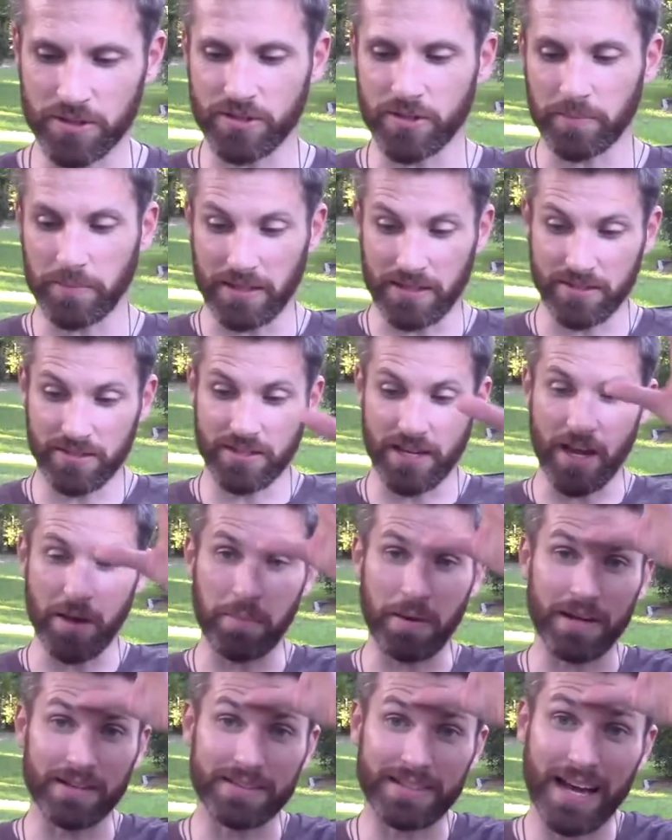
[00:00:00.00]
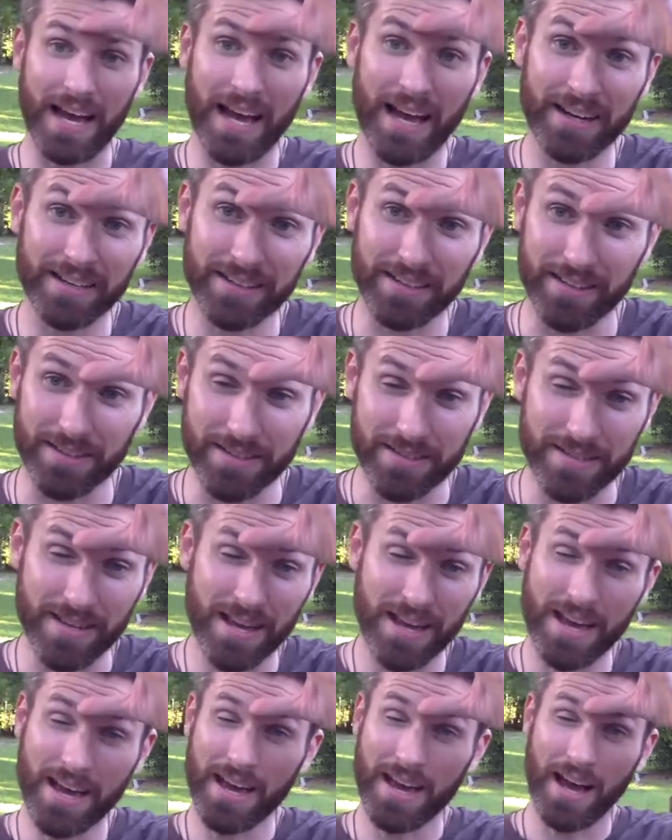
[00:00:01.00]
as I'm going to say about that, because
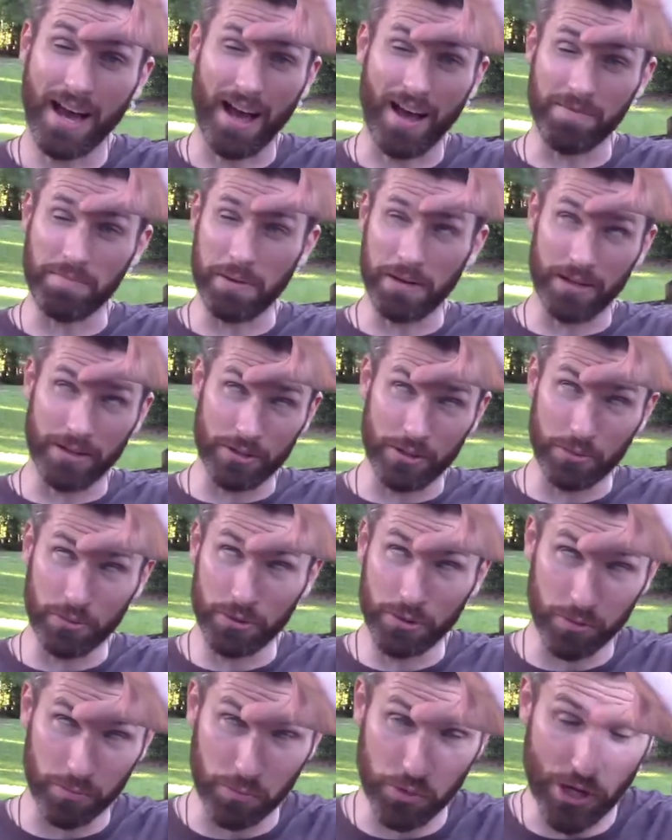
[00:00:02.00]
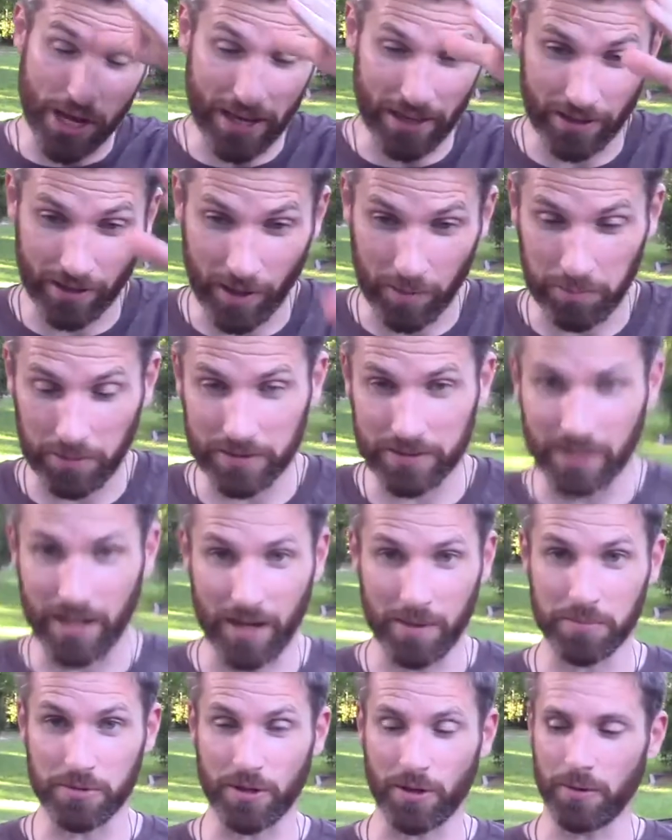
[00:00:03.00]
I've been in YouTube jail a couple
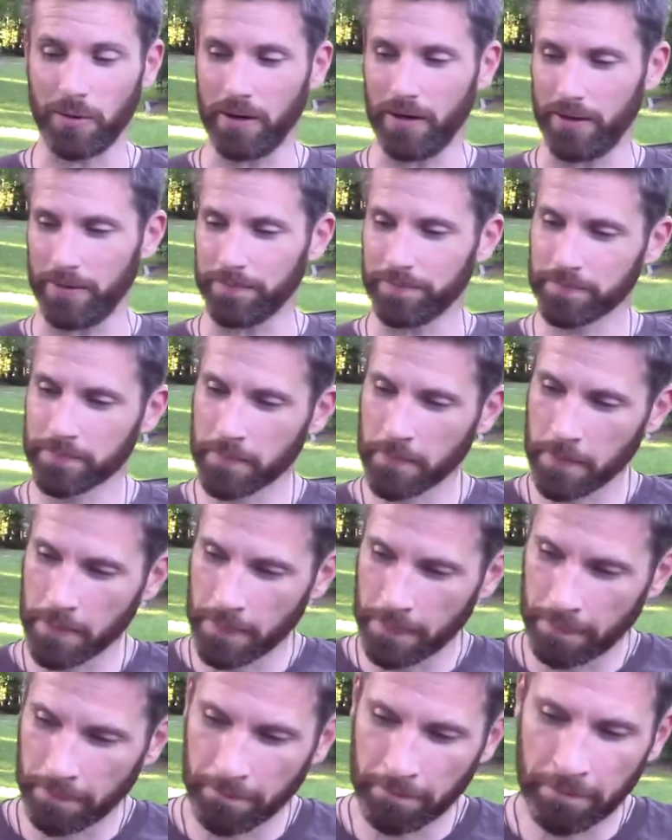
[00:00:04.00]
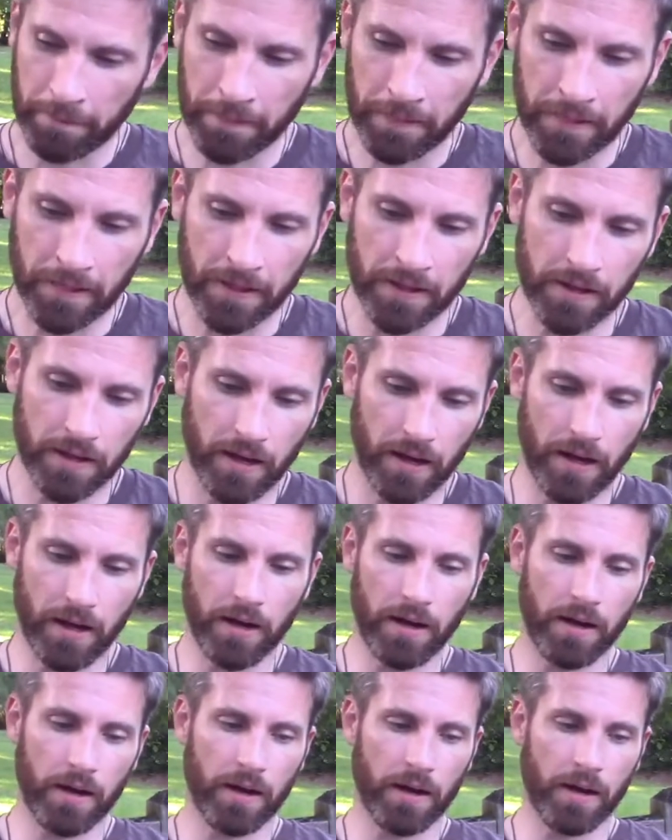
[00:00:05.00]
times already.
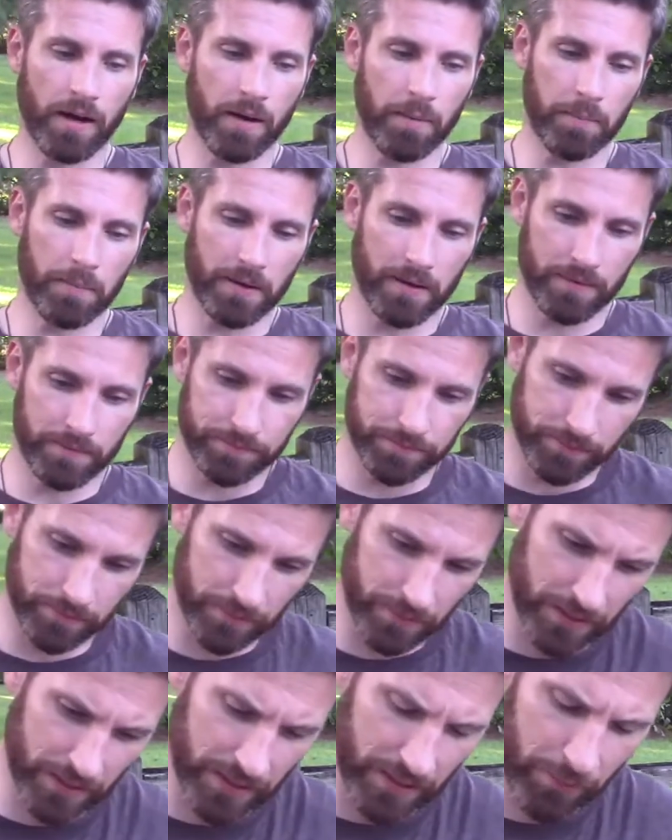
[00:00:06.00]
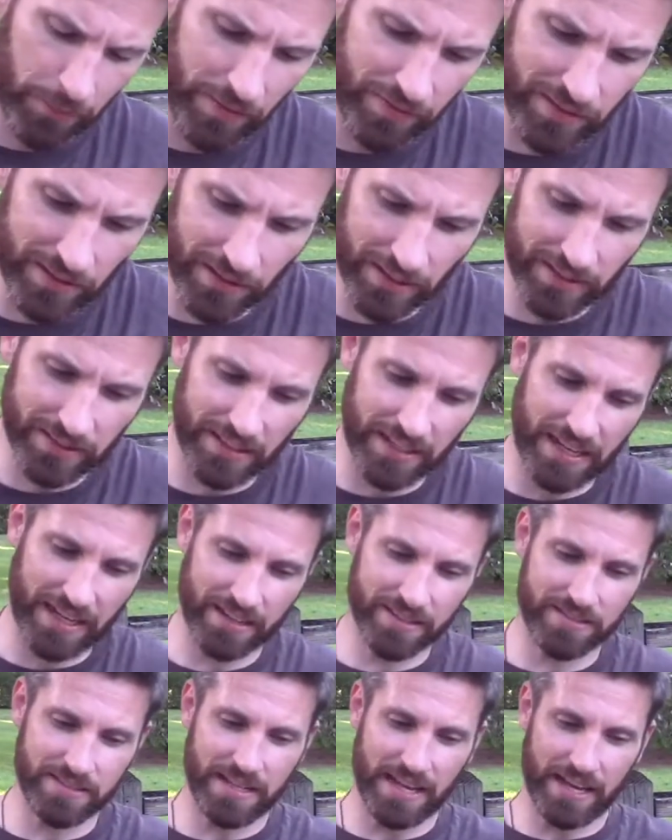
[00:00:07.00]
And then we have to look at the
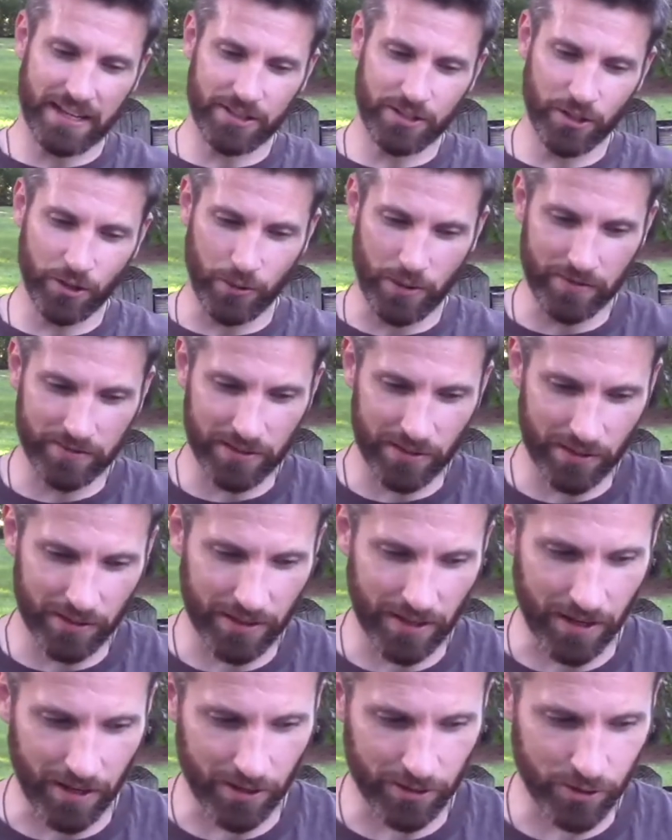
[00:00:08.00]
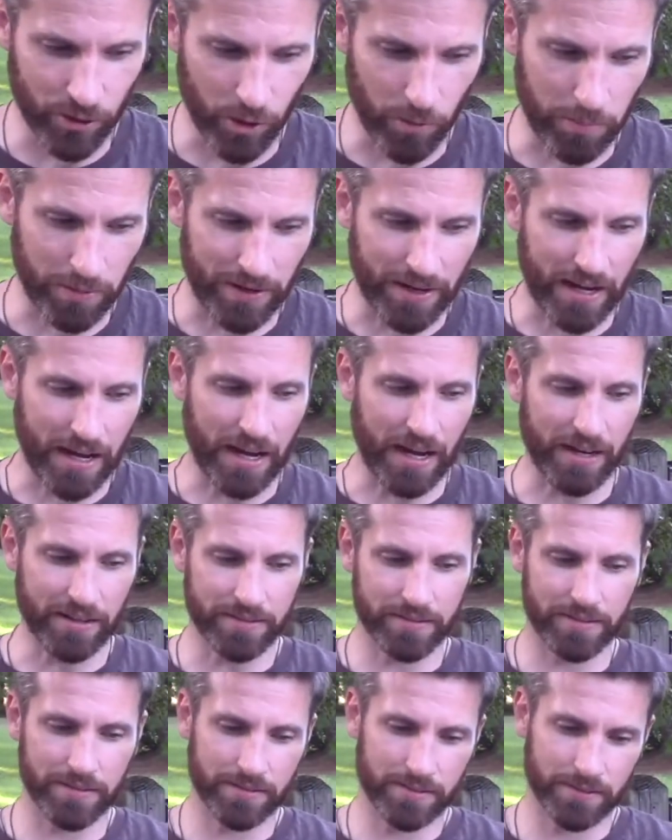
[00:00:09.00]
next day too. We have to look at October 9th.